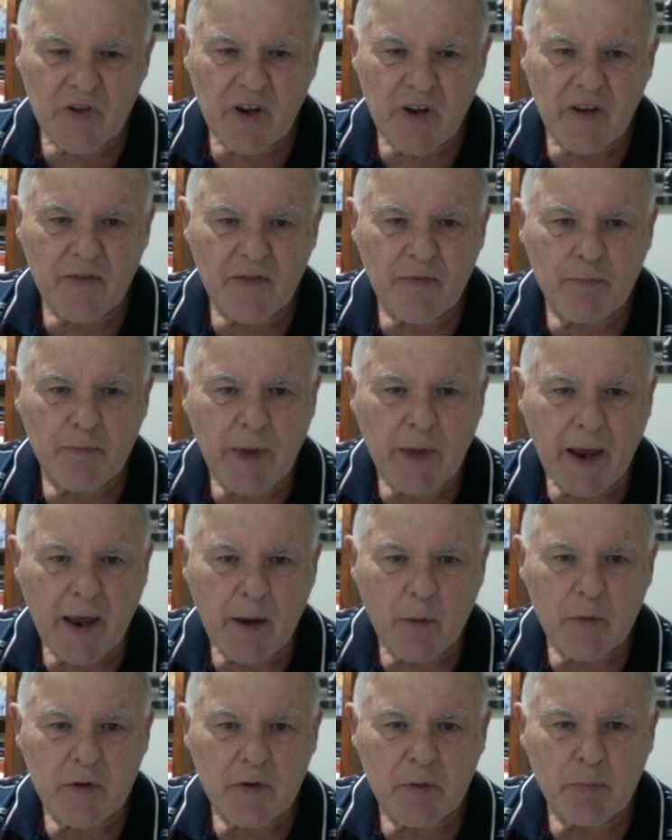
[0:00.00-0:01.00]
if black
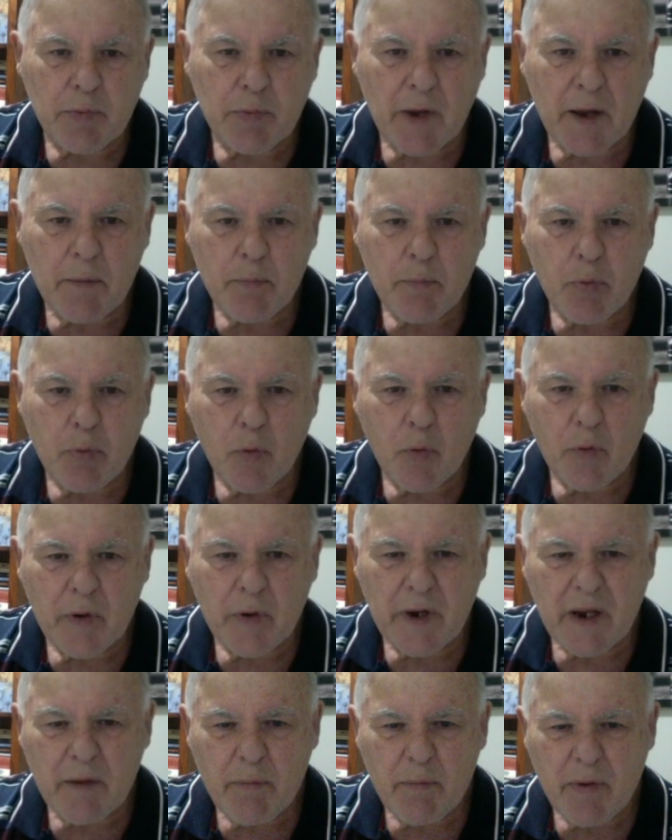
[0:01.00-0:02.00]
were to play pawn
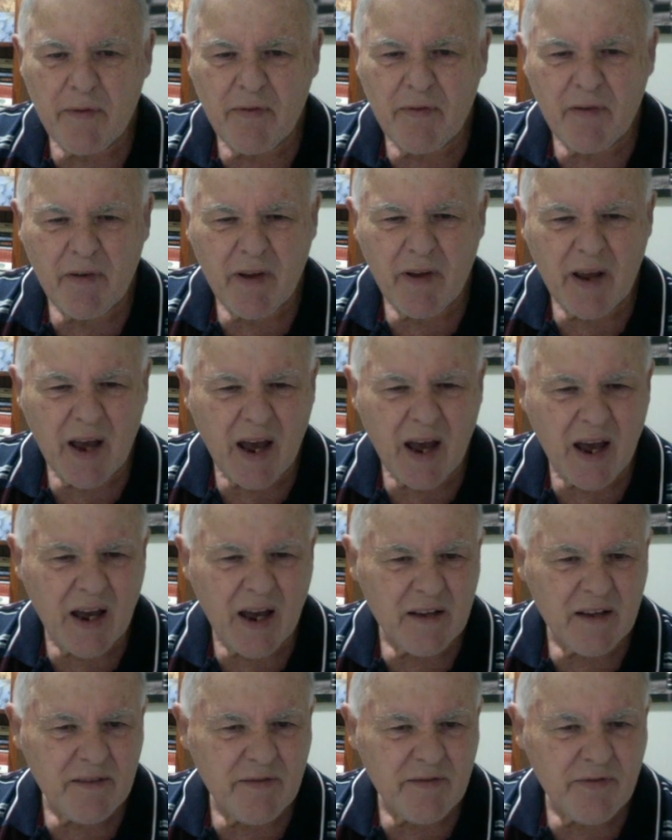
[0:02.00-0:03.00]
here, it'd be very
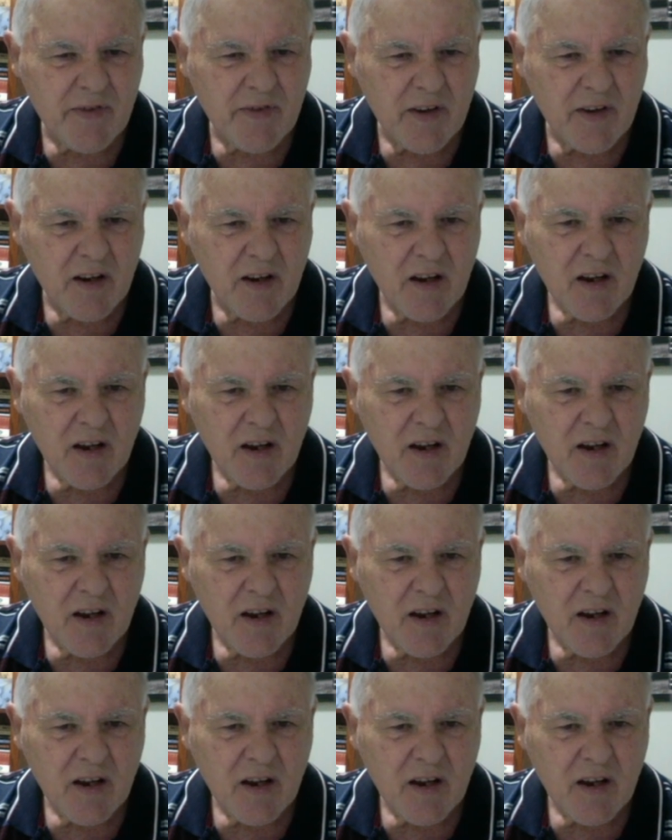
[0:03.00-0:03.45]
hard for